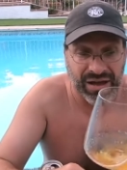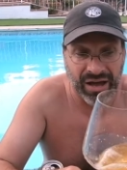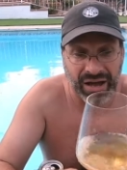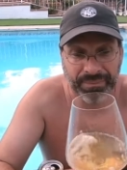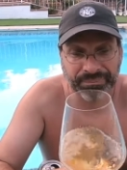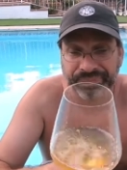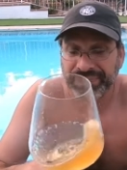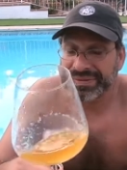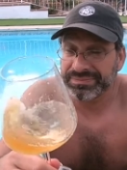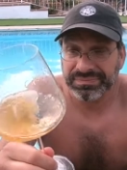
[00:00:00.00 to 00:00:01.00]
um,
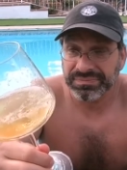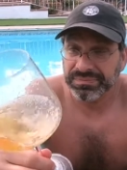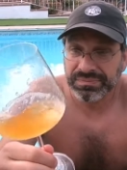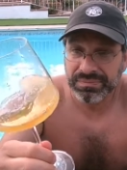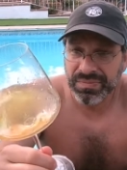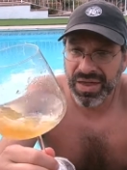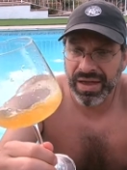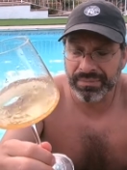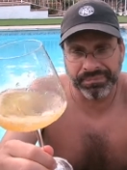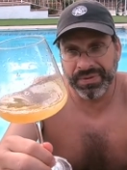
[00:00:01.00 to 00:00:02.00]

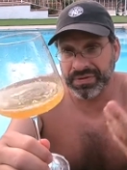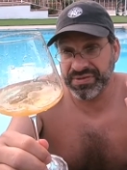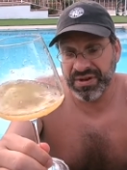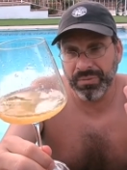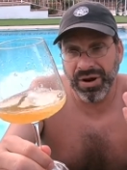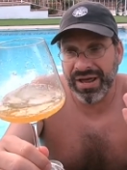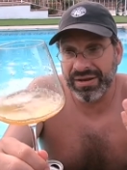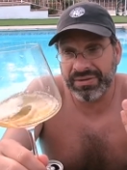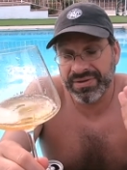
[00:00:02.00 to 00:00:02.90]
in the summer I,